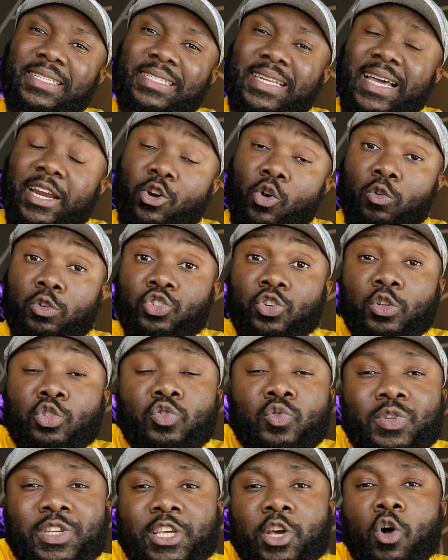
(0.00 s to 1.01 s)
S9 Ultra
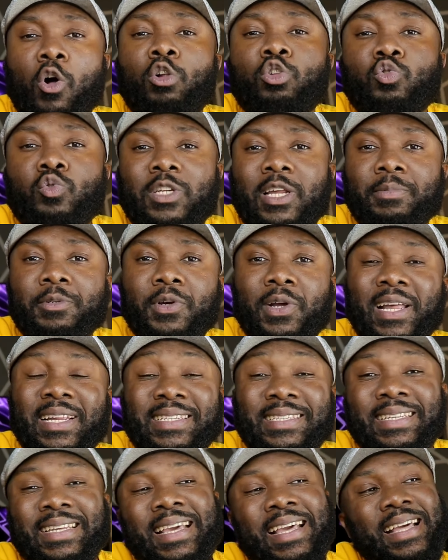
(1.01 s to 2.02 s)
to the all-new Samsung
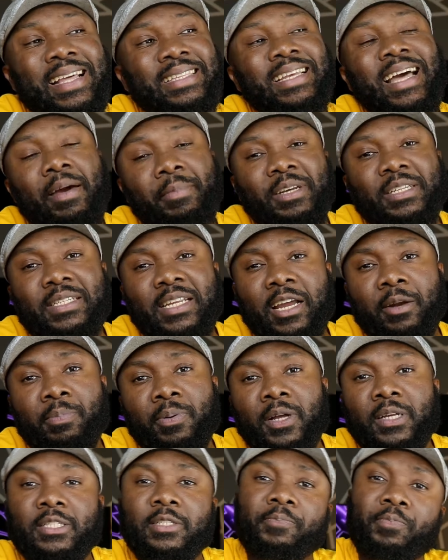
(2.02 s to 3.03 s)
Galaxy Tab S9
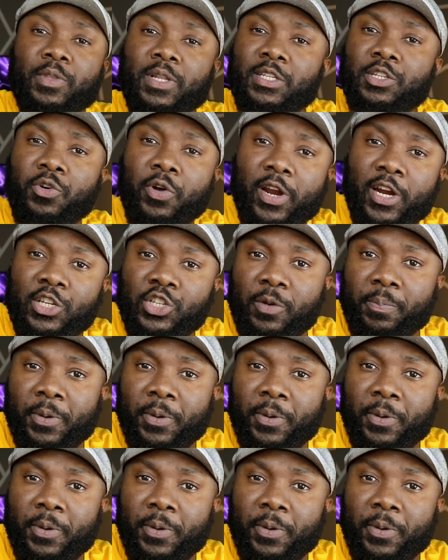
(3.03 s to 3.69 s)
Plus. Let's go ahead and